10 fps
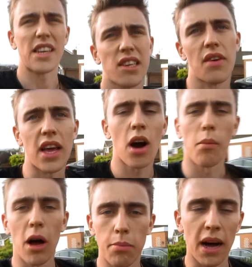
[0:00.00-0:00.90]
necessarily
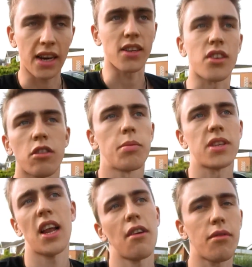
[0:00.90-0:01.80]
help her pack and stuff, but
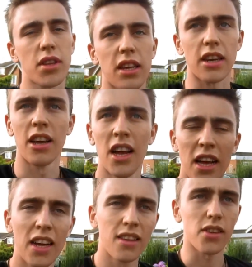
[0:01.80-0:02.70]
tell her everything
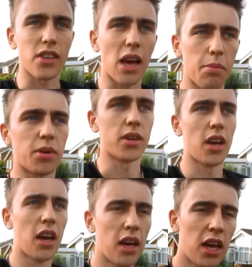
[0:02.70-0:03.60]
that's happened
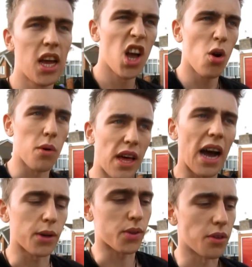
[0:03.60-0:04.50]
with the
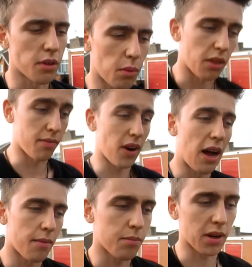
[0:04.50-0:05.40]
house and with the flat
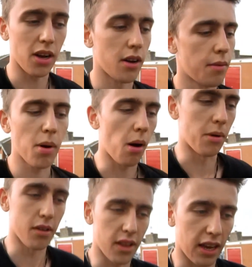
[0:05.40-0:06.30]

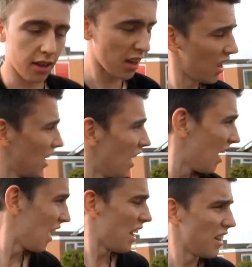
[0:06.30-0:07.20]
apartment thing
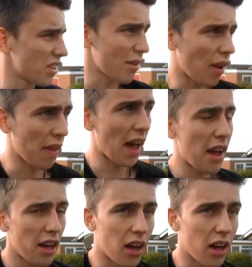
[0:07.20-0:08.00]
and stuff like that.